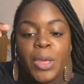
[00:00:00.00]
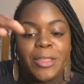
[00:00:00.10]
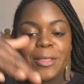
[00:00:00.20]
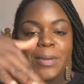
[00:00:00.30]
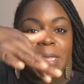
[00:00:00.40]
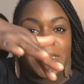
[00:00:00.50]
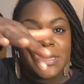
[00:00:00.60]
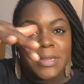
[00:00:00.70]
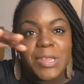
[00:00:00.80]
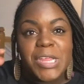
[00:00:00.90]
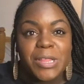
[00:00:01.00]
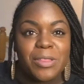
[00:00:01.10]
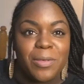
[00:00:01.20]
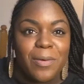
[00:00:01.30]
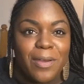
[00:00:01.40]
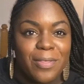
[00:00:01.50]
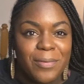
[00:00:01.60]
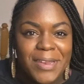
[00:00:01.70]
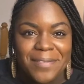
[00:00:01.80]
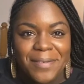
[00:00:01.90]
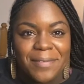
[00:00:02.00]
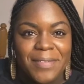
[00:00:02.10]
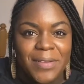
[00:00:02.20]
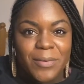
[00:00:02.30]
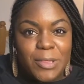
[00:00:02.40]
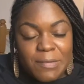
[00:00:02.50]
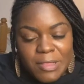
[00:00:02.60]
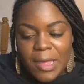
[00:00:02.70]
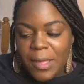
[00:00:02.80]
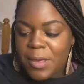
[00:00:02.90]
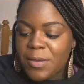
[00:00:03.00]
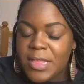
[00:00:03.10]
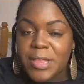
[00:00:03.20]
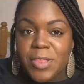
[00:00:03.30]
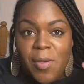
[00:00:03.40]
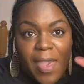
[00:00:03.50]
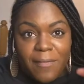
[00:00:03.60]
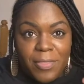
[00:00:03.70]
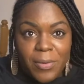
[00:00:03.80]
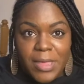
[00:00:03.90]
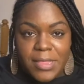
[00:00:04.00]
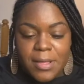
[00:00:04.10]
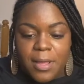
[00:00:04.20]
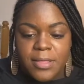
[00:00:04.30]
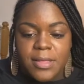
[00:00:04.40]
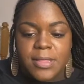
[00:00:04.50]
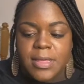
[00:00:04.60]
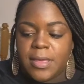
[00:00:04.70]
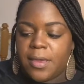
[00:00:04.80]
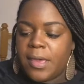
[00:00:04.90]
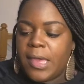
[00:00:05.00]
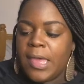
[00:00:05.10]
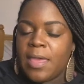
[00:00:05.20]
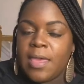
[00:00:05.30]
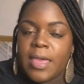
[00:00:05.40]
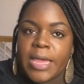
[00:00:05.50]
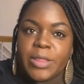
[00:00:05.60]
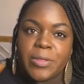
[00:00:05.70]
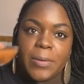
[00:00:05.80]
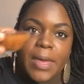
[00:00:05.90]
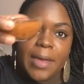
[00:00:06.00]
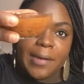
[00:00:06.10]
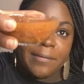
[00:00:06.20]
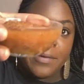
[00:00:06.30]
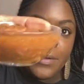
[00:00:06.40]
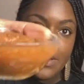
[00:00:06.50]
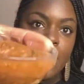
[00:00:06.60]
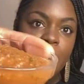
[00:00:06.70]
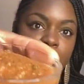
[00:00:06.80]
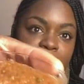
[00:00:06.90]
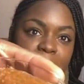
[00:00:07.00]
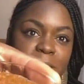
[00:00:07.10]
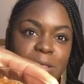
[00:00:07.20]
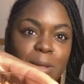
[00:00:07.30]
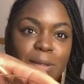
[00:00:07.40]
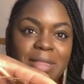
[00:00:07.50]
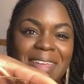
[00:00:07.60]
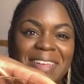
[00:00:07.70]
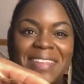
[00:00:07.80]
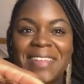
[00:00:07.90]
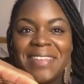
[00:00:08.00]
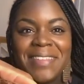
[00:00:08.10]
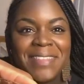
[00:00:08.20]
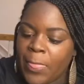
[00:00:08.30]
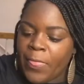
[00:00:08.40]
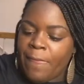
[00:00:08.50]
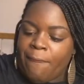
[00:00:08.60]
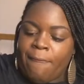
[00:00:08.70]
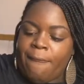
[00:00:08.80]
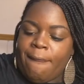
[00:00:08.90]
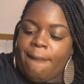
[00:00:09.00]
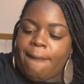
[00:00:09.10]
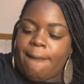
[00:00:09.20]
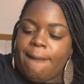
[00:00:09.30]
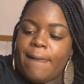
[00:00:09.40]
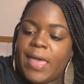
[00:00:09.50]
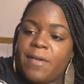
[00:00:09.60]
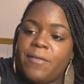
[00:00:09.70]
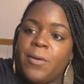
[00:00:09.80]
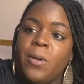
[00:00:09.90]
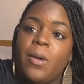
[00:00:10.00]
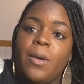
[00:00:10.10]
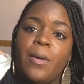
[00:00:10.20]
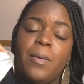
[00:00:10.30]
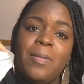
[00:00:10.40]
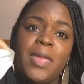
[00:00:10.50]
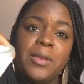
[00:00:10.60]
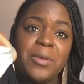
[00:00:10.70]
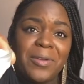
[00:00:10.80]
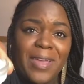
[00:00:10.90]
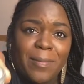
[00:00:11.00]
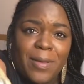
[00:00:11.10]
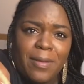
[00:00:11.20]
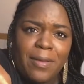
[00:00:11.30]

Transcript: So in addition to our three different flavors of tacos, I do have three sauces here. I do have homemade salsa. I have homemade crema.